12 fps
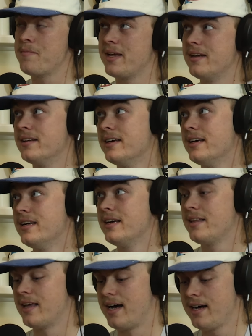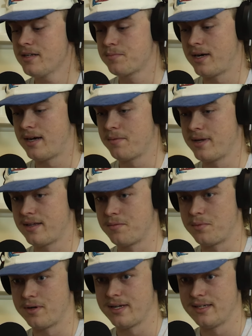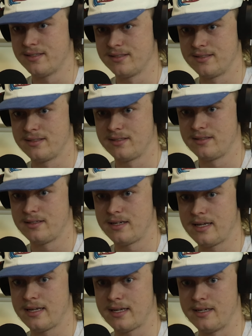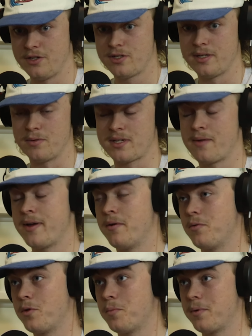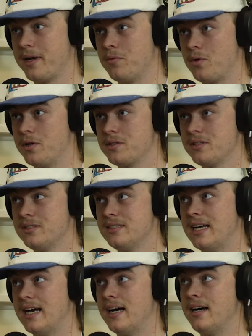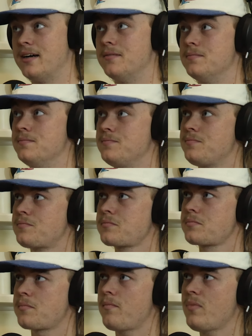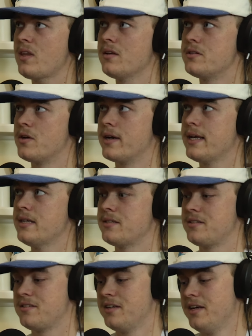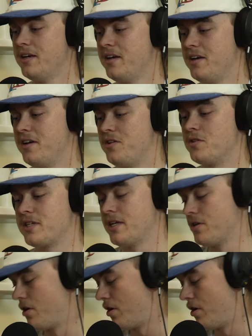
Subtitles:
I mean, the hardest part about the brand, initially it was coming up with what the brand was. So I guess, not to get